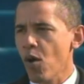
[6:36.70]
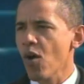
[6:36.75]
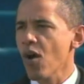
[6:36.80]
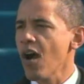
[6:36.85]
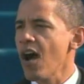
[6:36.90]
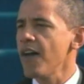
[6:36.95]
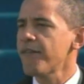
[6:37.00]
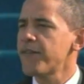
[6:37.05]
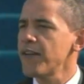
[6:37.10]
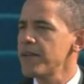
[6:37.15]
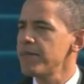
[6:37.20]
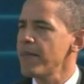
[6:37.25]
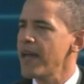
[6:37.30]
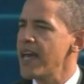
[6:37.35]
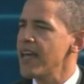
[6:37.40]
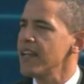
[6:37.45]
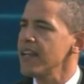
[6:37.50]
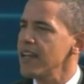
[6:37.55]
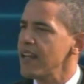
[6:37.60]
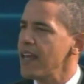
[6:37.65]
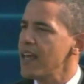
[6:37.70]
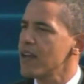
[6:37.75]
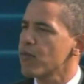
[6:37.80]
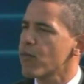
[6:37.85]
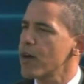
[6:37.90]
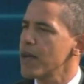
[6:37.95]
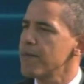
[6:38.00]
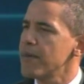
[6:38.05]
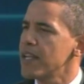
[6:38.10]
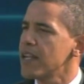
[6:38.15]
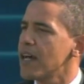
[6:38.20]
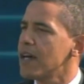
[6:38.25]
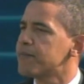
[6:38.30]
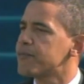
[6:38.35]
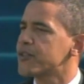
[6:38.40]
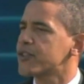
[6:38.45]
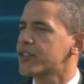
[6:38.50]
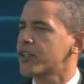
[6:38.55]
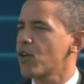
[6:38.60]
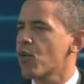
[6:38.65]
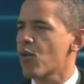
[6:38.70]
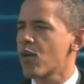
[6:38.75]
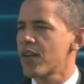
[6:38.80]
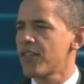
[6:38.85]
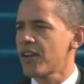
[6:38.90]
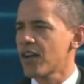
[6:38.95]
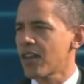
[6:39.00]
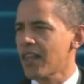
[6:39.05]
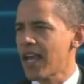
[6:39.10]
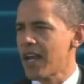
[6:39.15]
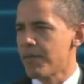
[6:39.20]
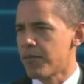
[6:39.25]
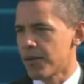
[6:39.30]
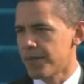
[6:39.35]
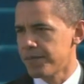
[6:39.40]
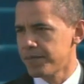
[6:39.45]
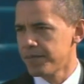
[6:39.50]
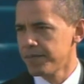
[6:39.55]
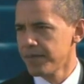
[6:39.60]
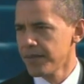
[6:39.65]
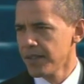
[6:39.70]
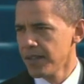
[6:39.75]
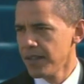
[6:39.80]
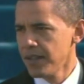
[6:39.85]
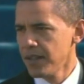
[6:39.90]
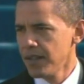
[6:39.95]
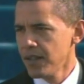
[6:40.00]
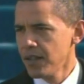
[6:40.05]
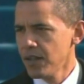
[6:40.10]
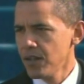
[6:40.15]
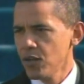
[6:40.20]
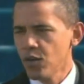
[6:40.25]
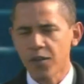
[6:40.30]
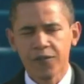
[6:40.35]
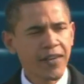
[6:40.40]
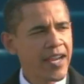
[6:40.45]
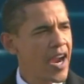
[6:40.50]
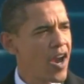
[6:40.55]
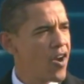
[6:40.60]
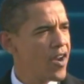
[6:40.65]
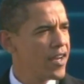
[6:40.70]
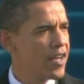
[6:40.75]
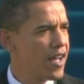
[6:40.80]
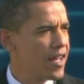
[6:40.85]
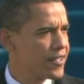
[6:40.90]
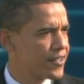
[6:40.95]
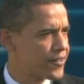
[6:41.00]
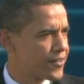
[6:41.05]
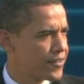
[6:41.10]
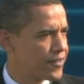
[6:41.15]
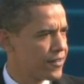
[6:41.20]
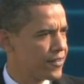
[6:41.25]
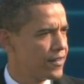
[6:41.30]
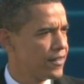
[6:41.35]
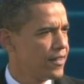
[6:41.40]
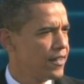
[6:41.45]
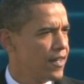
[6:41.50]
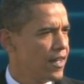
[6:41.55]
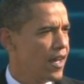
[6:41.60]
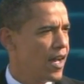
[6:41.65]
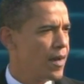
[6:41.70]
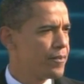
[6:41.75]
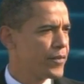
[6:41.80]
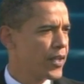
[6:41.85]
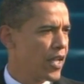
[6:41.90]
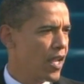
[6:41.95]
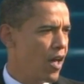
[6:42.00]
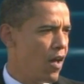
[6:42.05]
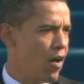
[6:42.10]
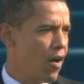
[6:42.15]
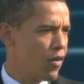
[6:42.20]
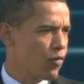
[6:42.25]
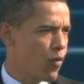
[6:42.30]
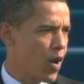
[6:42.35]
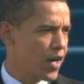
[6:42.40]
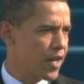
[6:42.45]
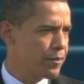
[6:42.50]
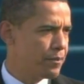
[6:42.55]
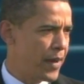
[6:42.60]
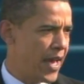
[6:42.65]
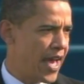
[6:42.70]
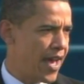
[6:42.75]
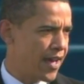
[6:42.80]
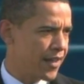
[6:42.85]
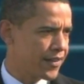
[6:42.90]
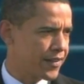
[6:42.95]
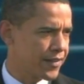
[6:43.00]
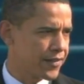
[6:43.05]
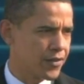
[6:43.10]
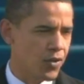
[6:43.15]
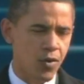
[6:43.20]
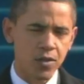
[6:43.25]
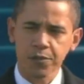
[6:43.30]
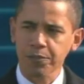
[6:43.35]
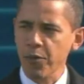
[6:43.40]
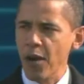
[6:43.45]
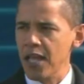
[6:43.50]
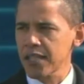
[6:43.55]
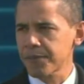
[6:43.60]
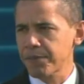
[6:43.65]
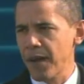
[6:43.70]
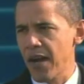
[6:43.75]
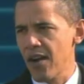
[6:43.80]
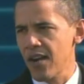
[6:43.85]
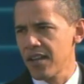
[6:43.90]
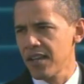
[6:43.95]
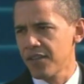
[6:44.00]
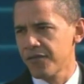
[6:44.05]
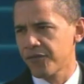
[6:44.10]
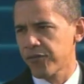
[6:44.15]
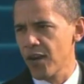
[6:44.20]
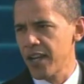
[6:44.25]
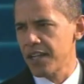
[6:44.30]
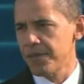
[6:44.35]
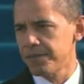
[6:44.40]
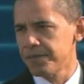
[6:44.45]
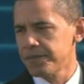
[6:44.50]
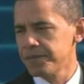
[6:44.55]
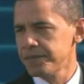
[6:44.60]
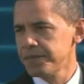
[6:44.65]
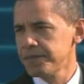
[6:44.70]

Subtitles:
more often men and women obscure in their labor, who have carried us up the long, rugged path towards prosperity and freedom.